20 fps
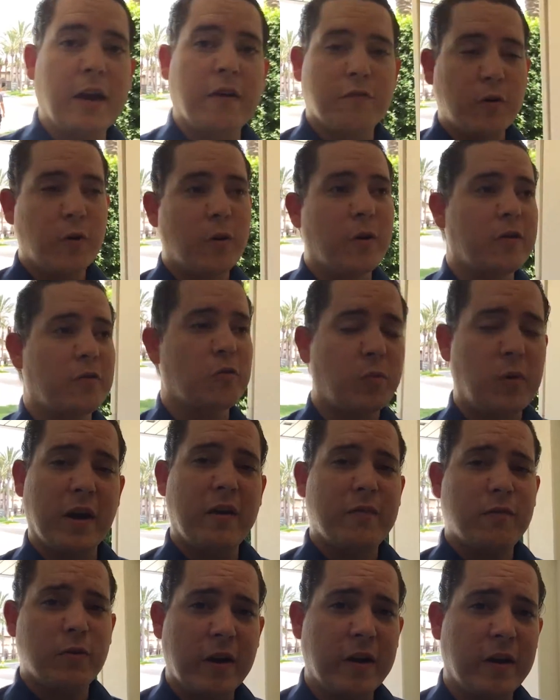And of course,
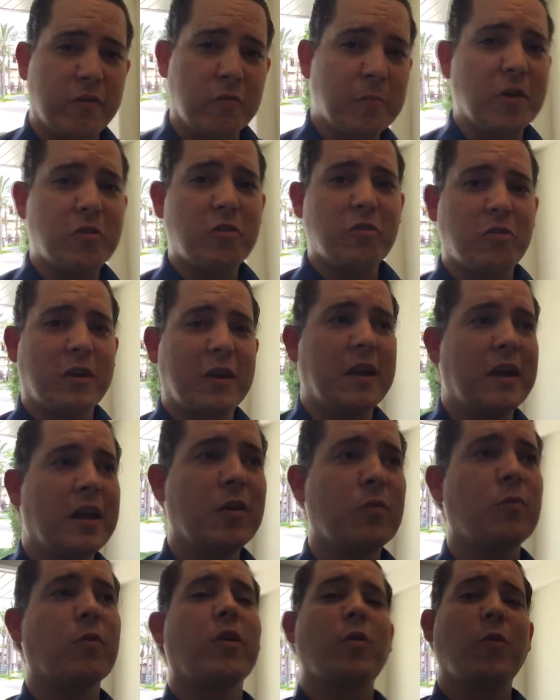whenever and as much as I
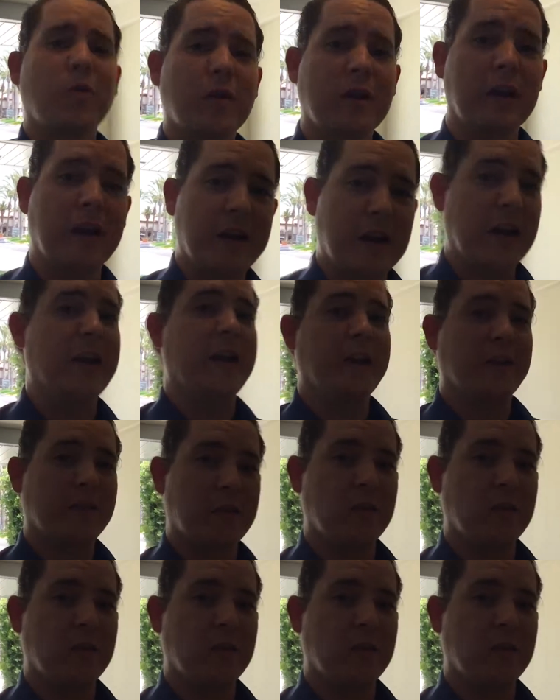can, recording and editing